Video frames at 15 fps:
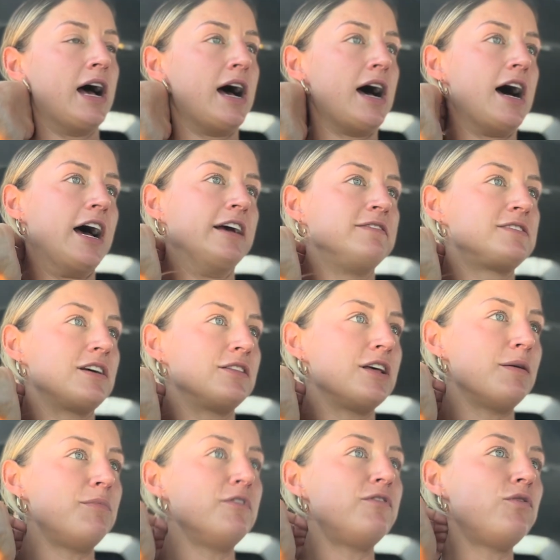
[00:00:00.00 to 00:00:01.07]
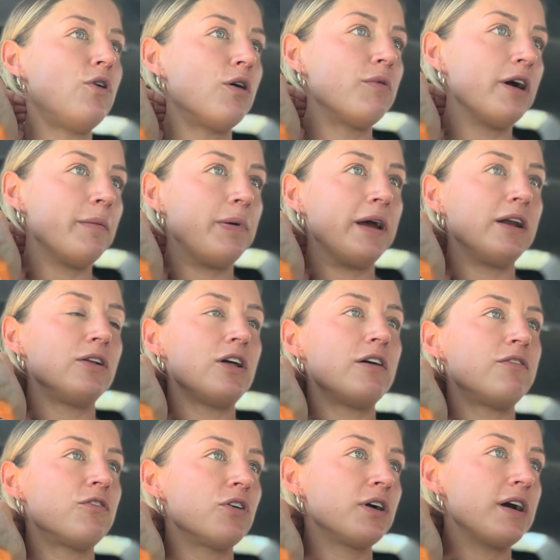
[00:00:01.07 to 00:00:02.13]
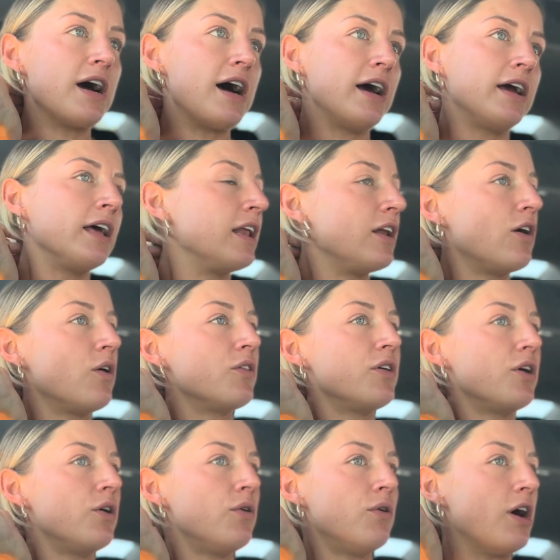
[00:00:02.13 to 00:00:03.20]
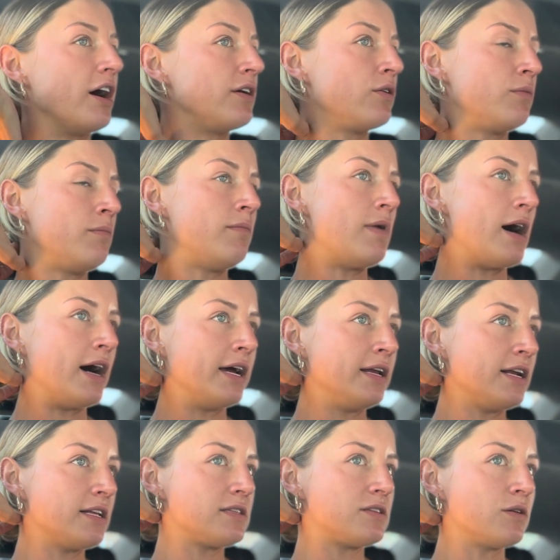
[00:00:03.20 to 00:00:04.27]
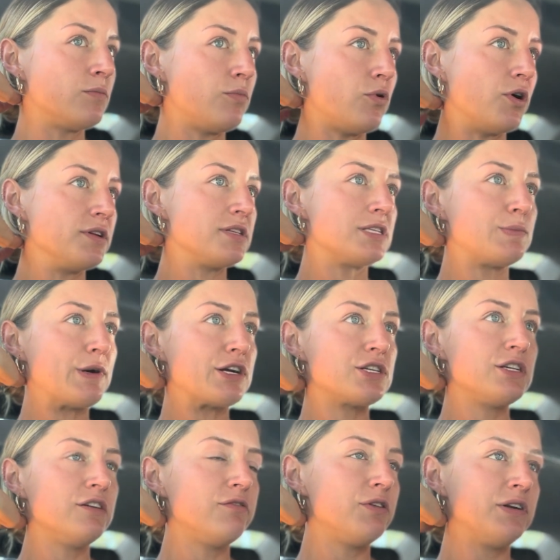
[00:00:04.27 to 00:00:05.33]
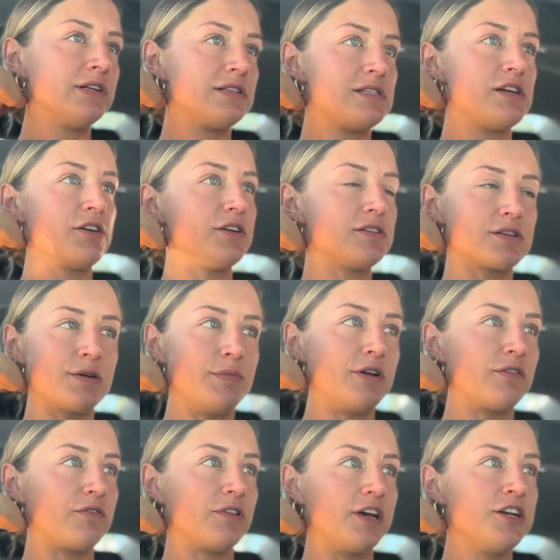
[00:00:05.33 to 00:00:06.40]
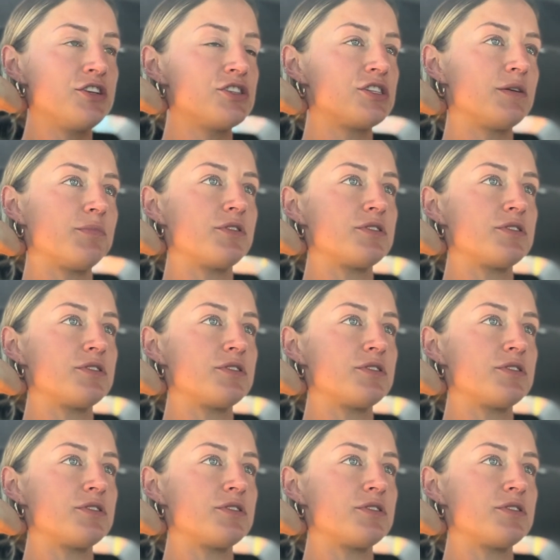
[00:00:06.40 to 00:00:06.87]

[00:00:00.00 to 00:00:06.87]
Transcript: I've done that before, where I paid a lot for a guy, and although I don't mind at some points, especially if we're in a serious committed relationship or